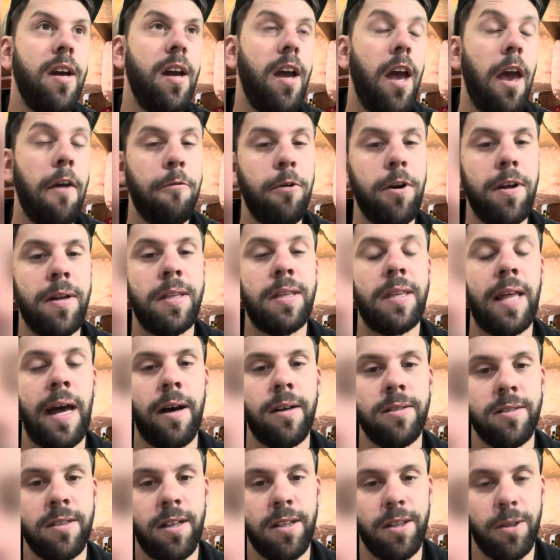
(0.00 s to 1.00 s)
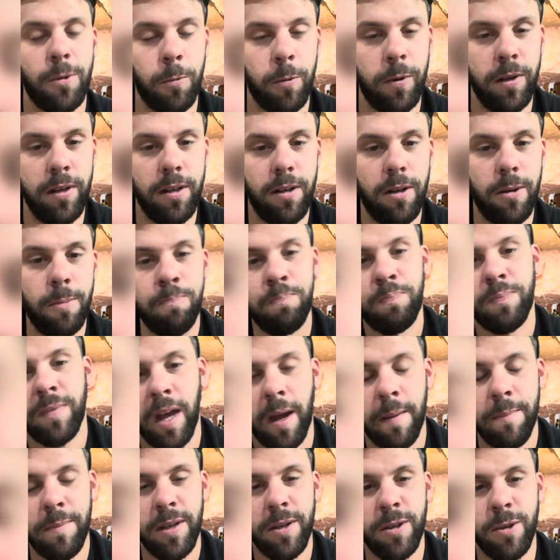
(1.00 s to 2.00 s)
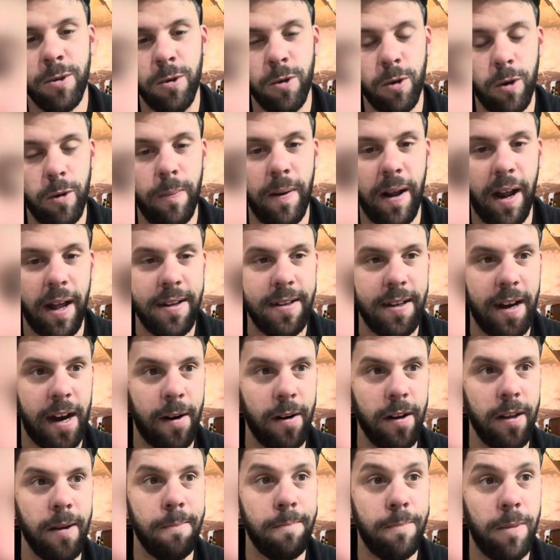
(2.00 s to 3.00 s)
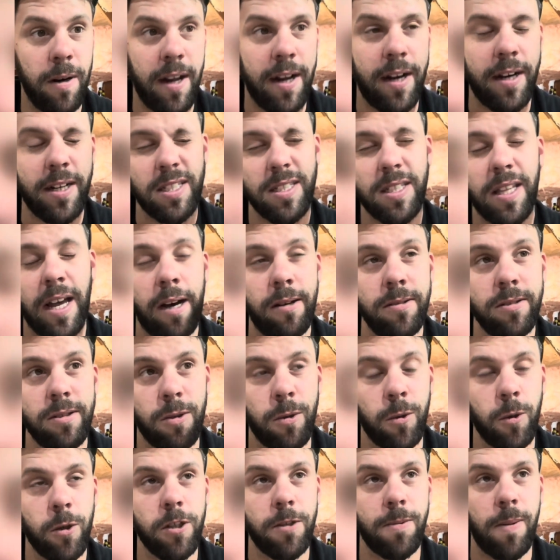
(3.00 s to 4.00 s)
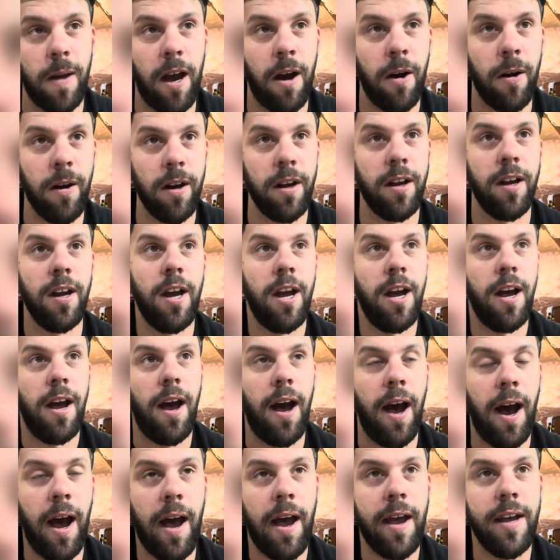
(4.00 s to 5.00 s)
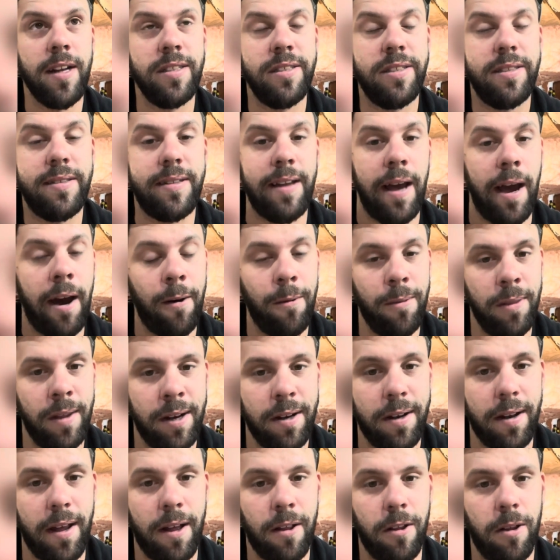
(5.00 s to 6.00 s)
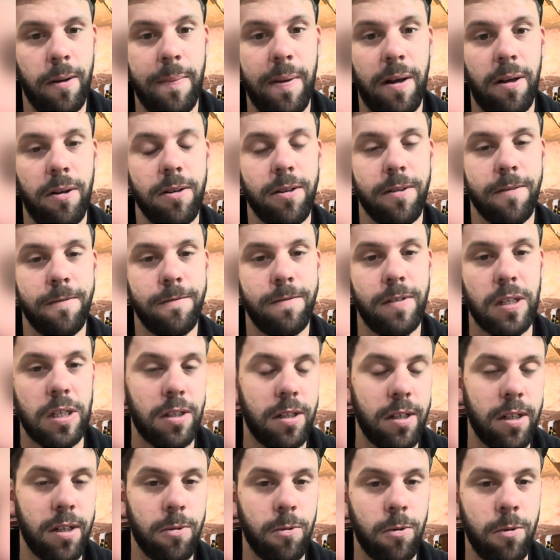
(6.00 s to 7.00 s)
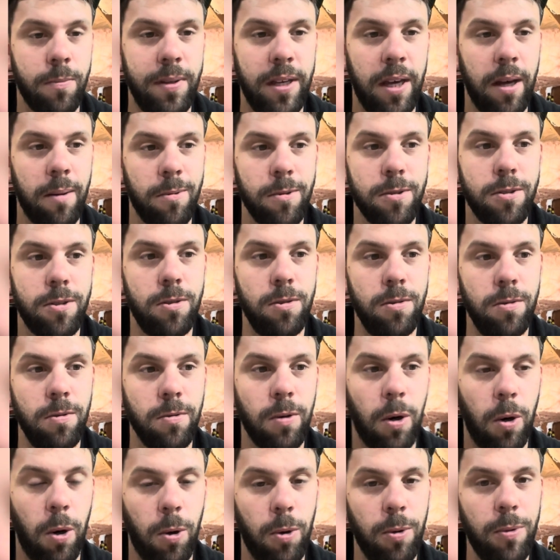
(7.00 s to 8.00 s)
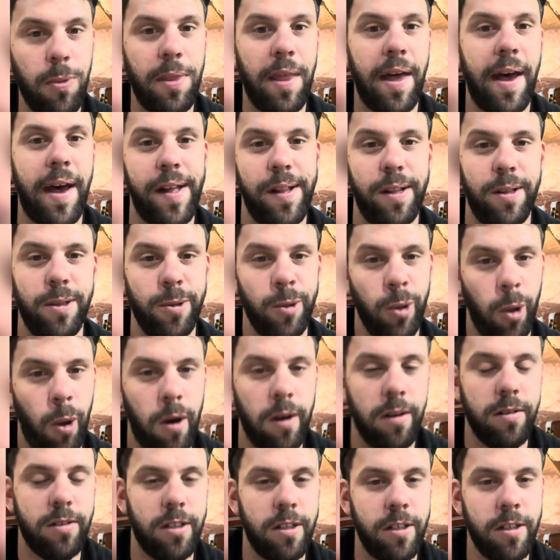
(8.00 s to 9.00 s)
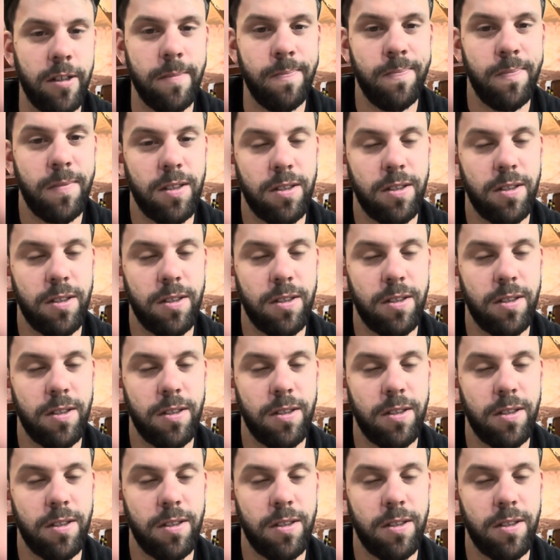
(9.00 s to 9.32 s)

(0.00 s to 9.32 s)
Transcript: If we hit 1,000 at the wheel, that'd be cool, but I doubt it. But at 1,000 horsepower, I doubt that an LML converter will be able to hold that long term.